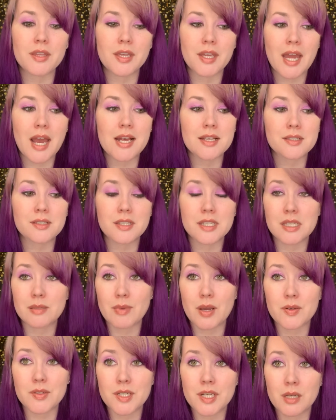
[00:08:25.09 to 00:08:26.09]
the castle is
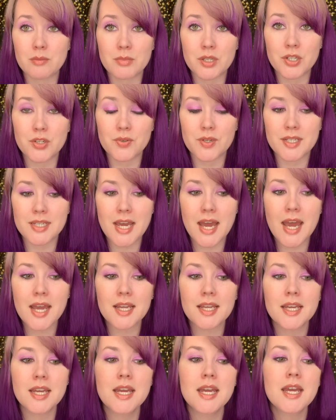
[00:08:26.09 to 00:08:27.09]
about to come under
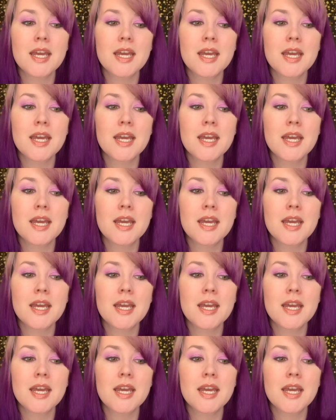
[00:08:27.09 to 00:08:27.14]
attack,